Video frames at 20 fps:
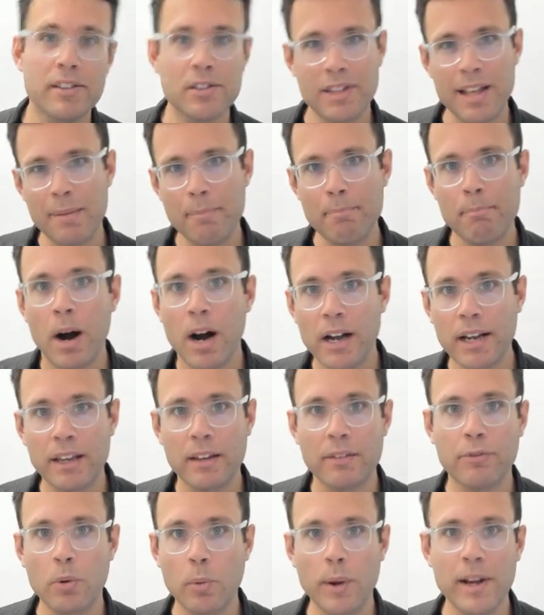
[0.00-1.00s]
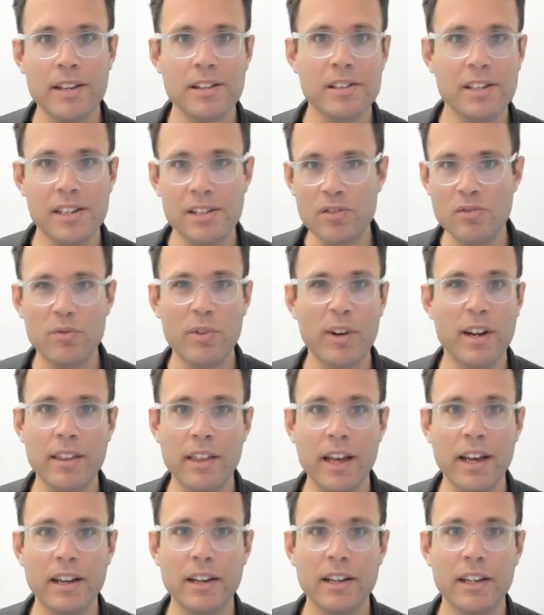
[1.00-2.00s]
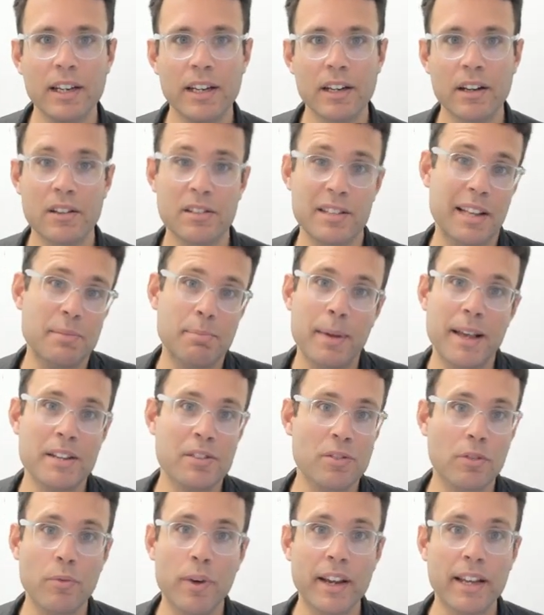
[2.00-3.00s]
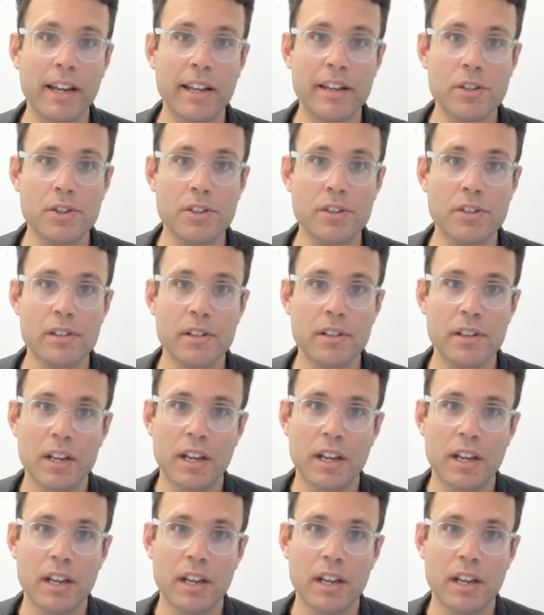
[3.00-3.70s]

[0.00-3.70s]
So that market for waste isn't really there because that's based on regulations.